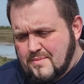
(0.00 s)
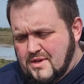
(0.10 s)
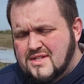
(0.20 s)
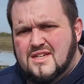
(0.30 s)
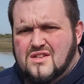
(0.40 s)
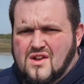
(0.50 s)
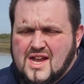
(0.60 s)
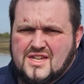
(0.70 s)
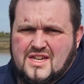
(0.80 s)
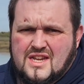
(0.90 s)
because it's not
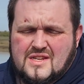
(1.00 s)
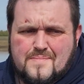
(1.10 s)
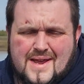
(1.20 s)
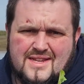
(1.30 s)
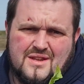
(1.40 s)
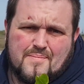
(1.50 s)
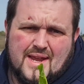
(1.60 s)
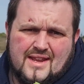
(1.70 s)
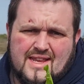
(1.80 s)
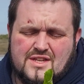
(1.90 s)
actually, it's better to
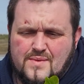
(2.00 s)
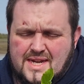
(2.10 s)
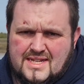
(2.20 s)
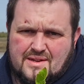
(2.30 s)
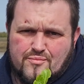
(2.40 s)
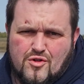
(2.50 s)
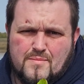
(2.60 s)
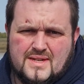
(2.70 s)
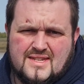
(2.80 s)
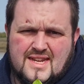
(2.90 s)
pick this when it's in
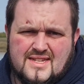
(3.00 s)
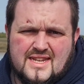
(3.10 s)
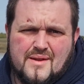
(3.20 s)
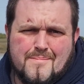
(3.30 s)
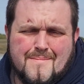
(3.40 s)
proper season in